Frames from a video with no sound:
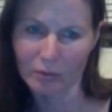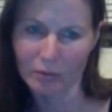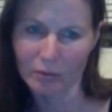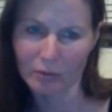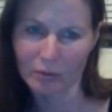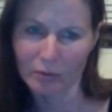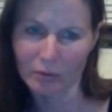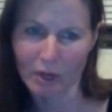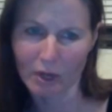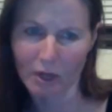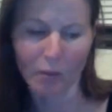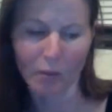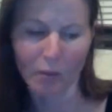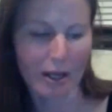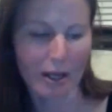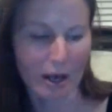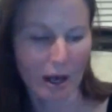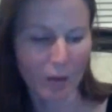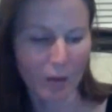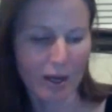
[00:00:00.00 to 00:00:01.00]
I'll
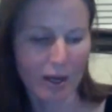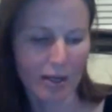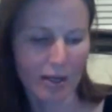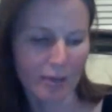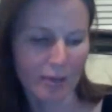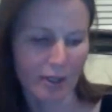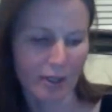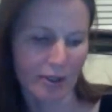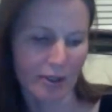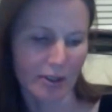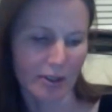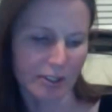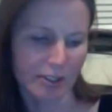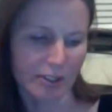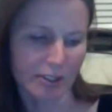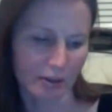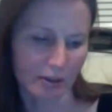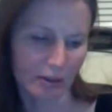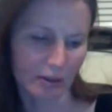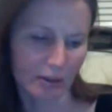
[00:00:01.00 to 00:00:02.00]
wait a minute or
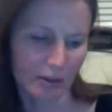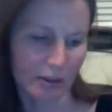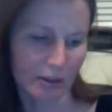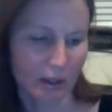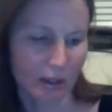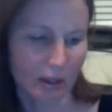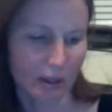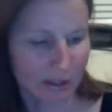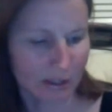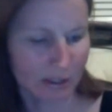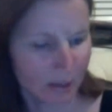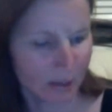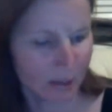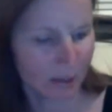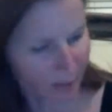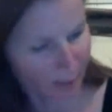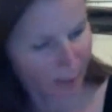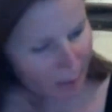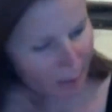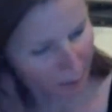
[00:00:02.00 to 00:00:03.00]
two. I do
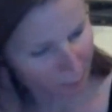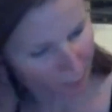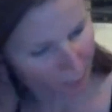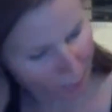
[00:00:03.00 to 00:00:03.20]
have that when you